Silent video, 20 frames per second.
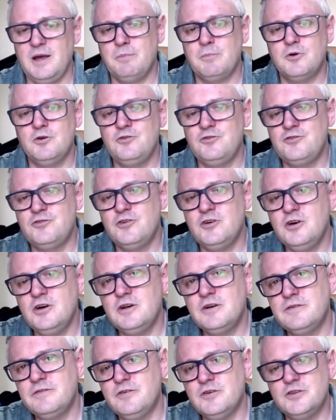am
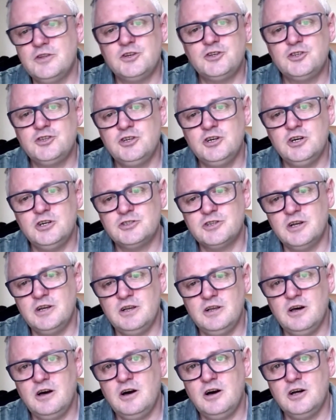concerned for the church
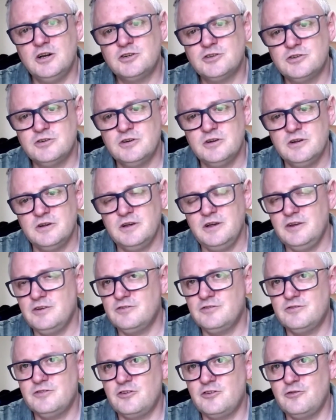at large.
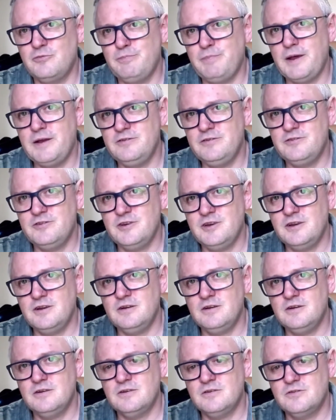It's
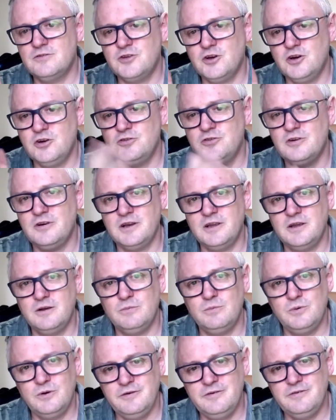dispensing totally
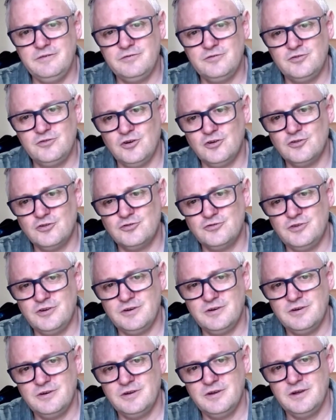with
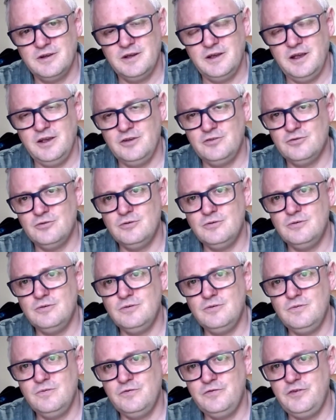doctrine. It's
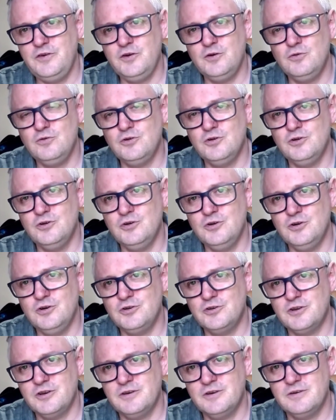all feel
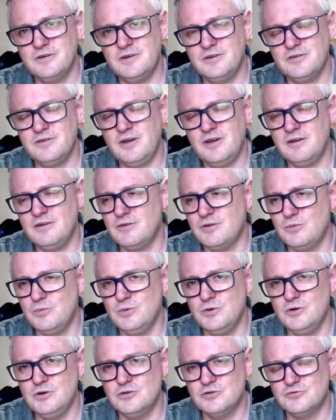good and it's like the
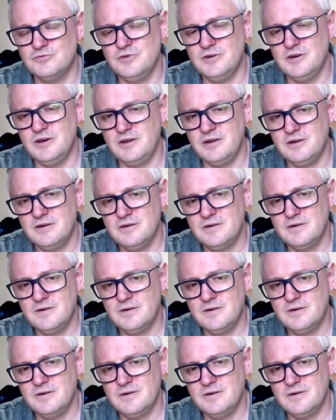world really.